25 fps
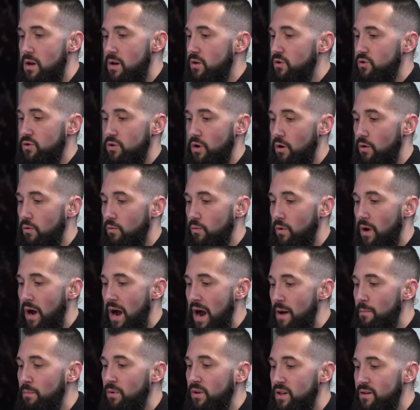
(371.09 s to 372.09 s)
So
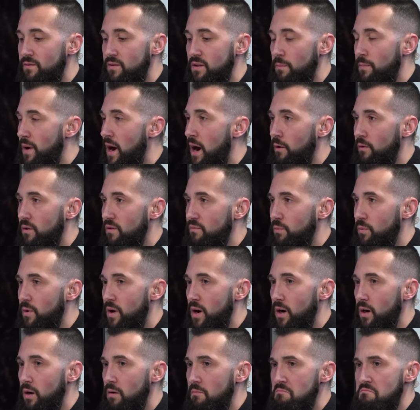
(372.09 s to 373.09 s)
I believe in the power of
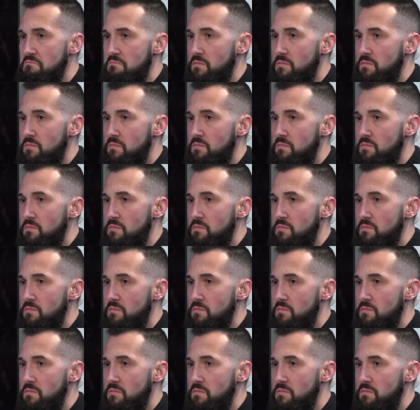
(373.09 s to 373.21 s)
prayer